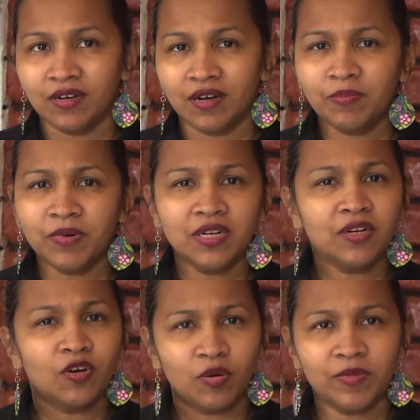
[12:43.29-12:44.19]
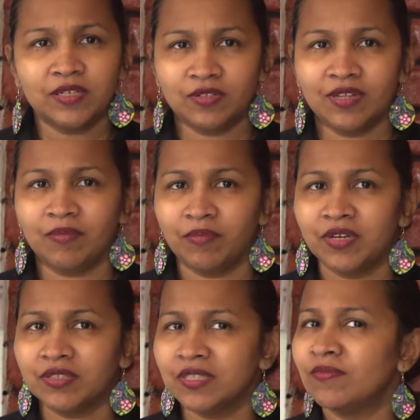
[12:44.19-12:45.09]
are pretty normal to them
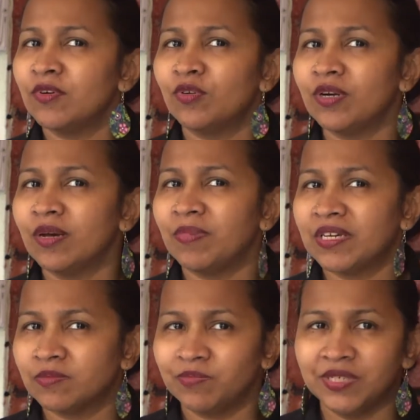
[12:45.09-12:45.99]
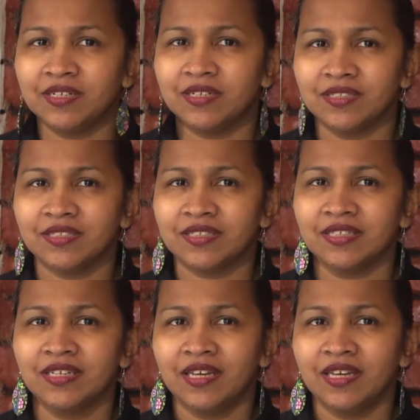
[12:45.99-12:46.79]
because they've grown up experience